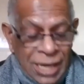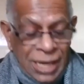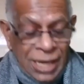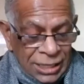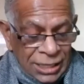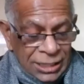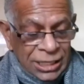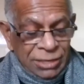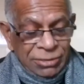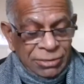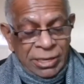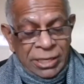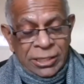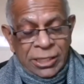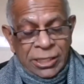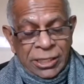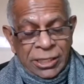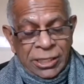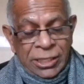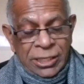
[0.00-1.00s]
Gandhi
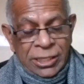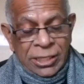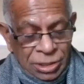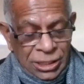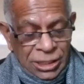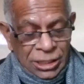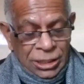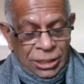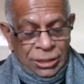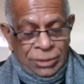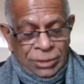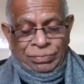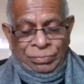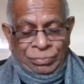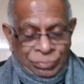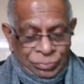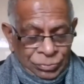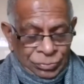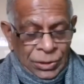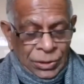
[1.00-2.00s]
went and told
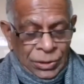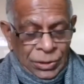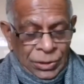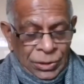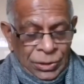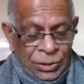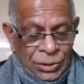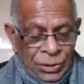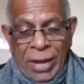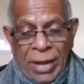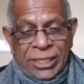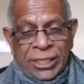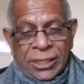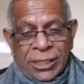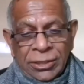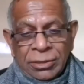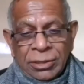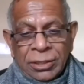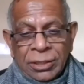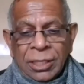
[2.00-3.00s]

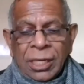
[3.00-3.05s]
Mountbatten,